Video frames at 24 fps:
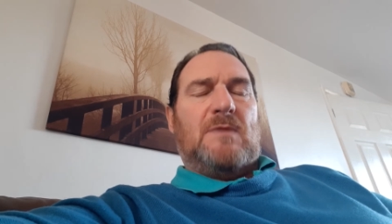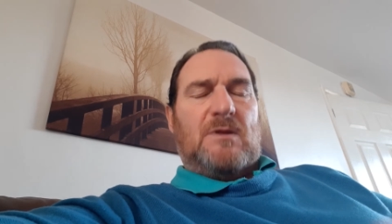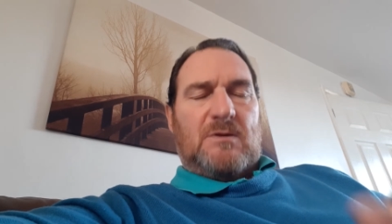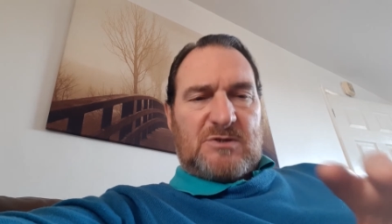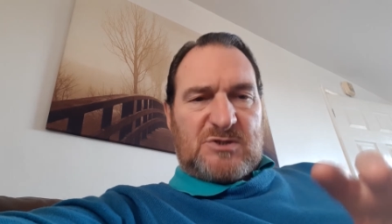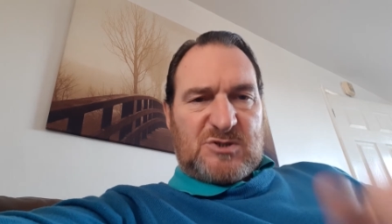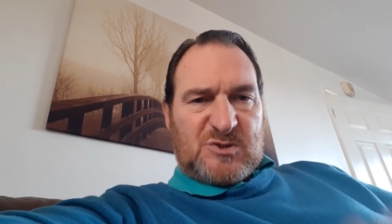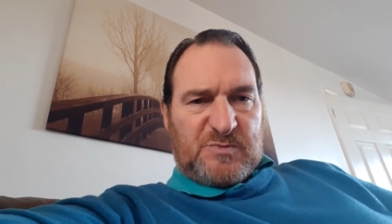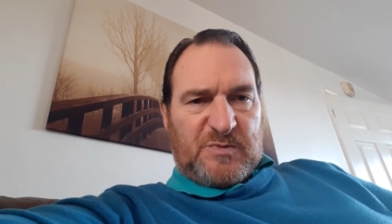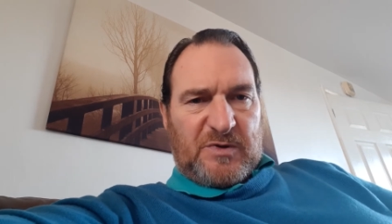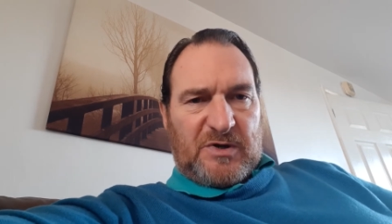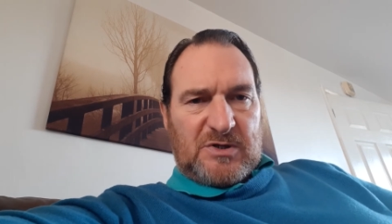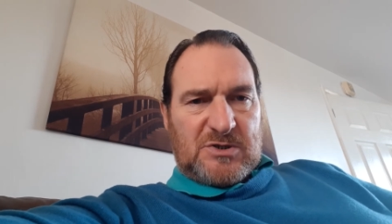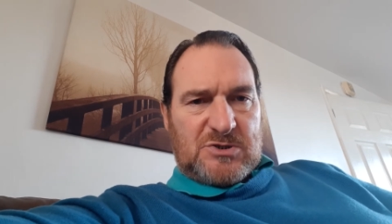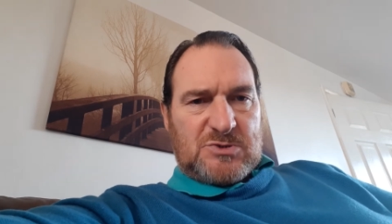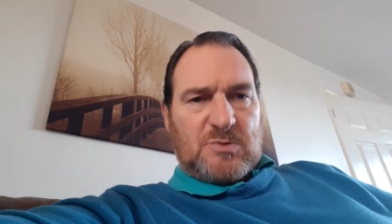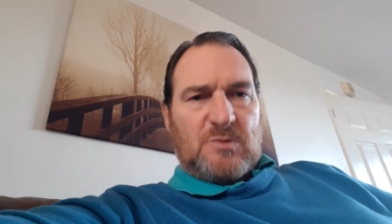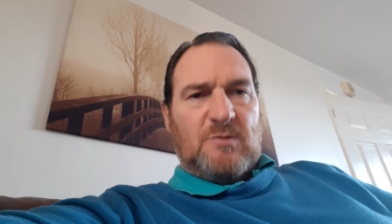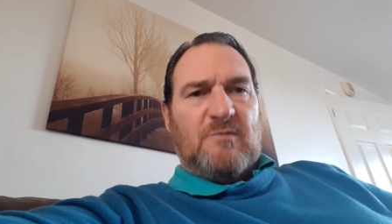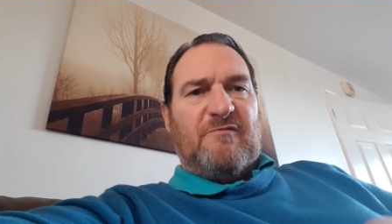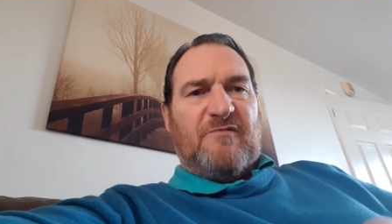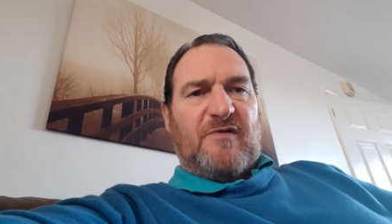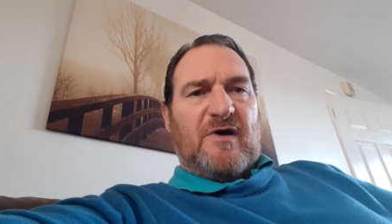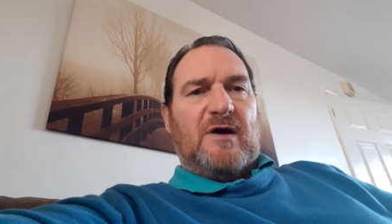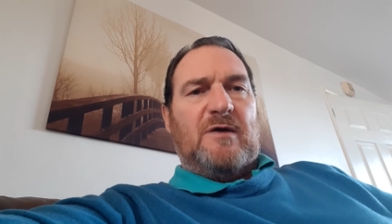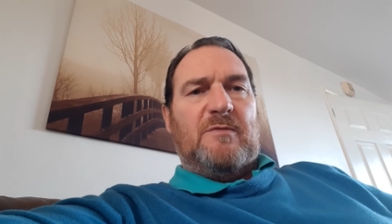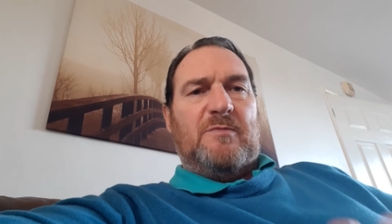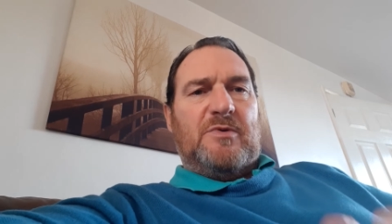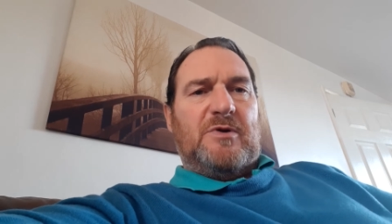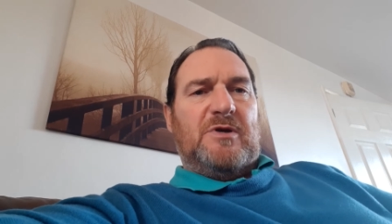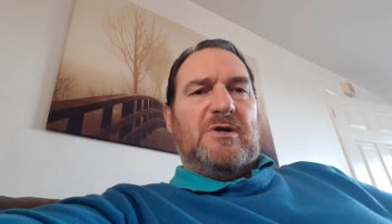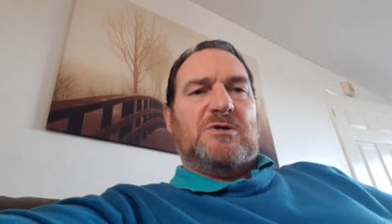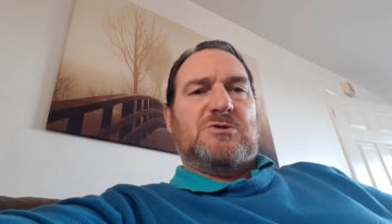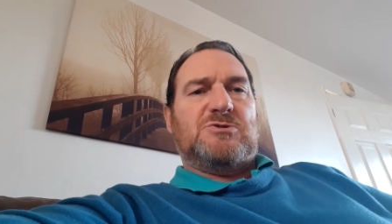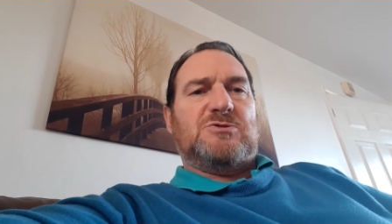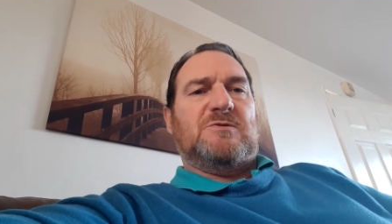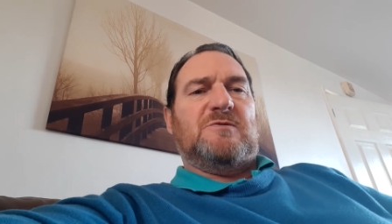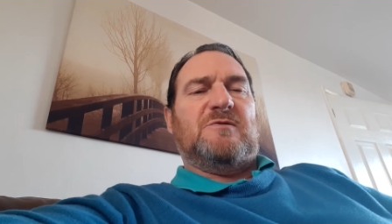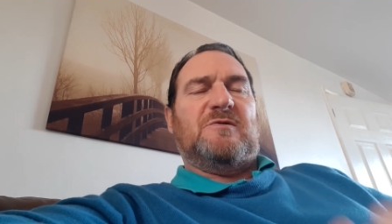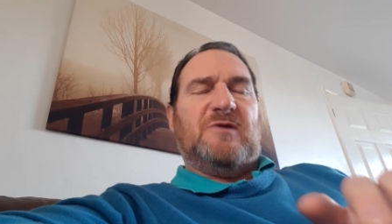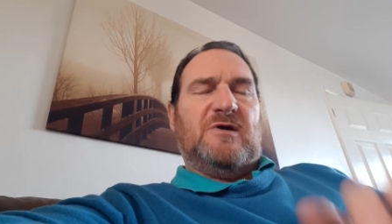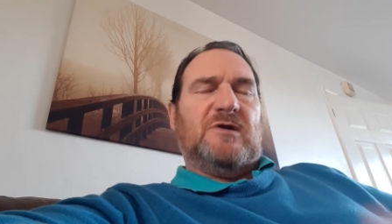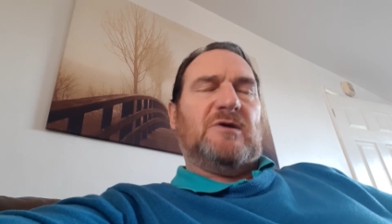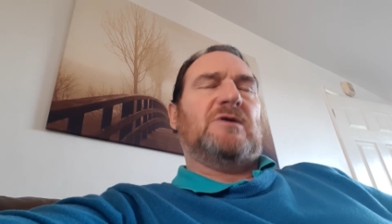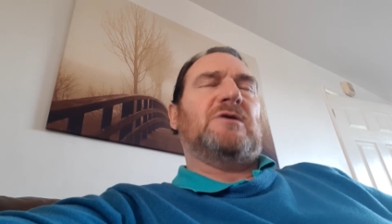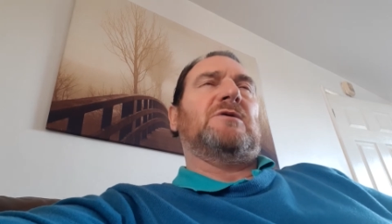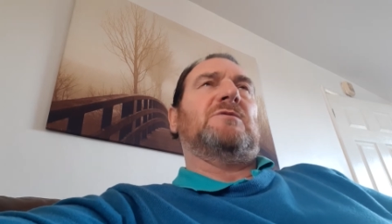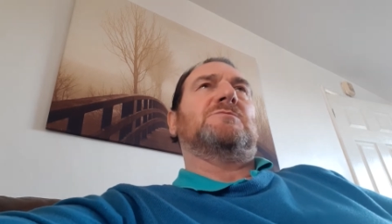spiritual vibration.
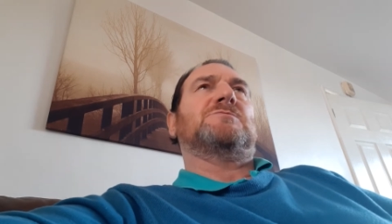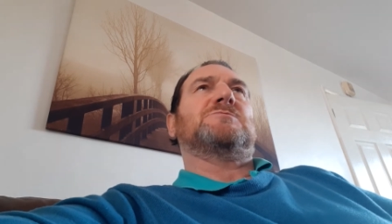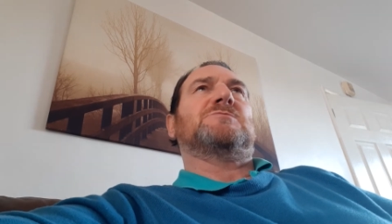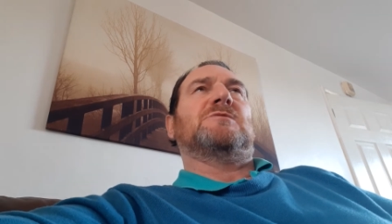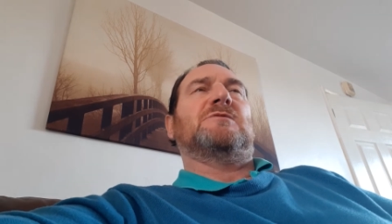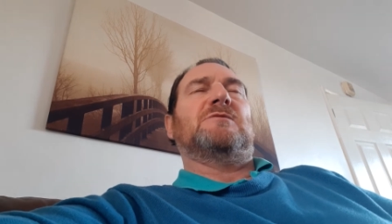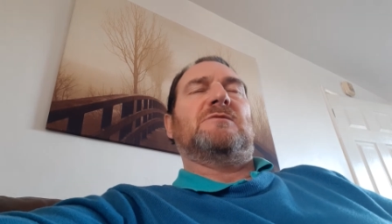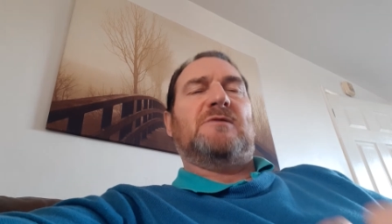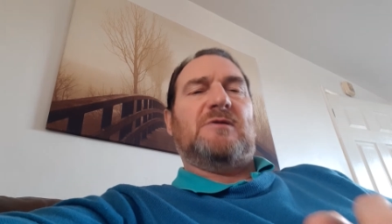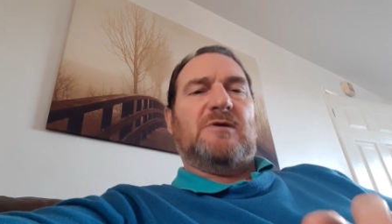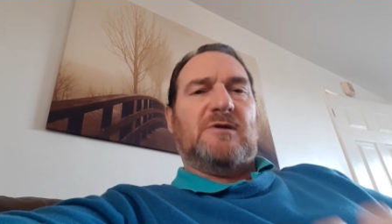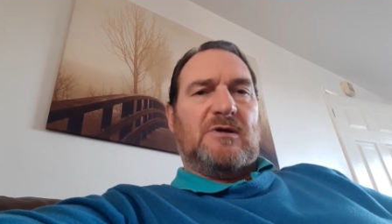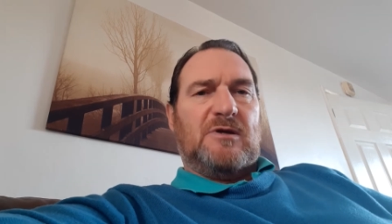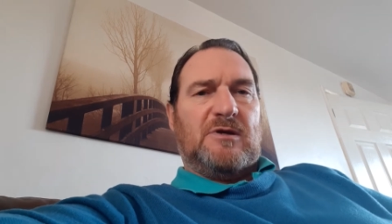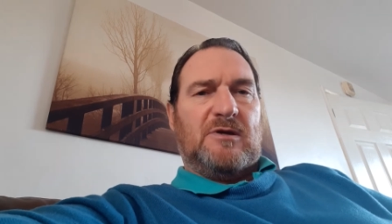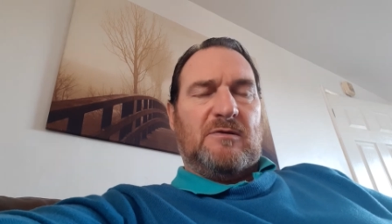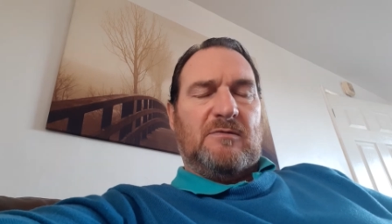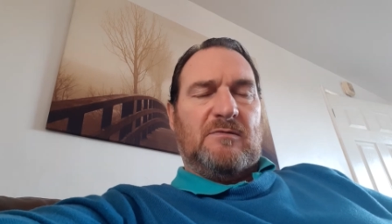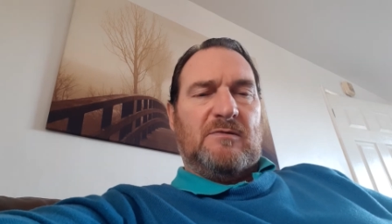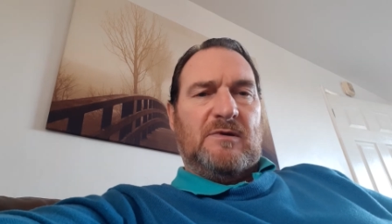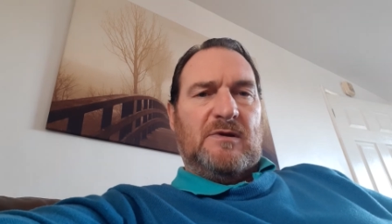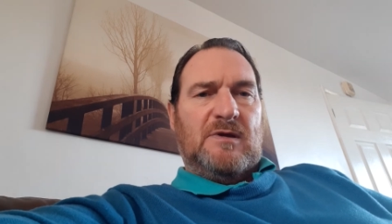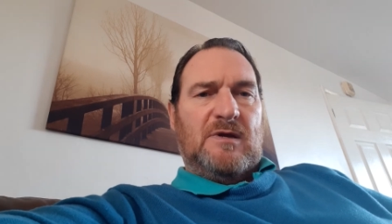Thank you, sir. Thank you.